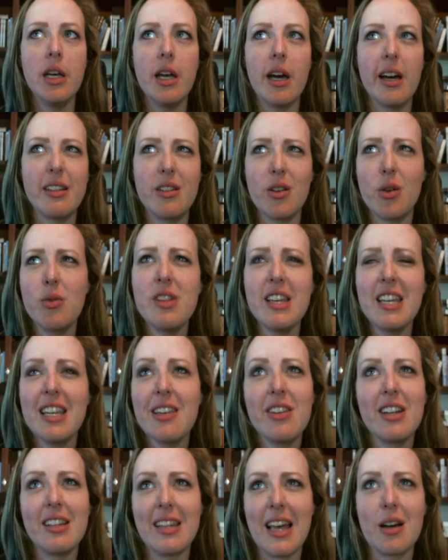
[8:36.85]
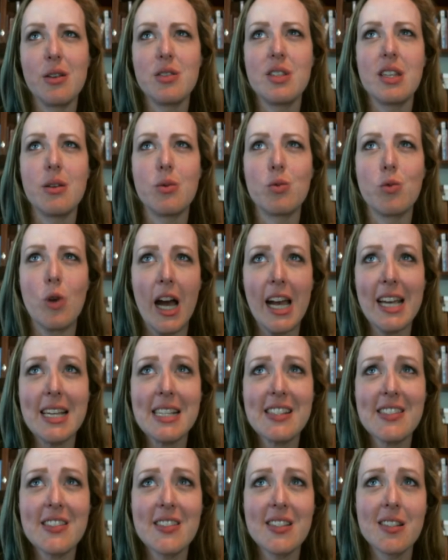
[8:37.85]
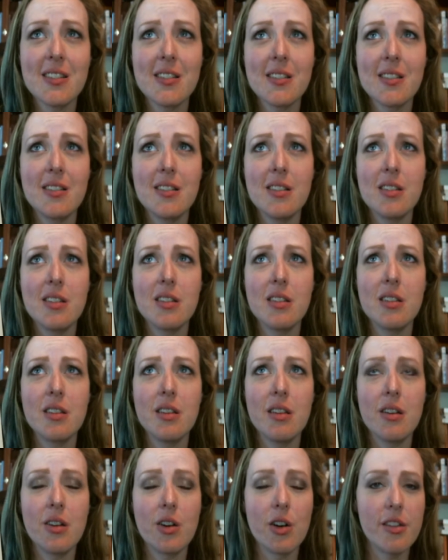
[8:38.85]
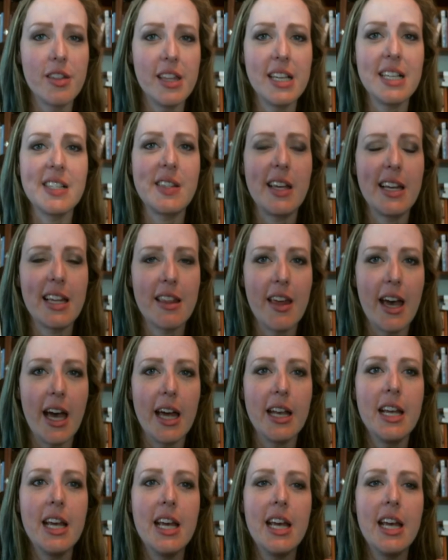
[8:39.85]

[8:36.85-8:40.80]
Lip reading: I don't think even allows rice or things like that.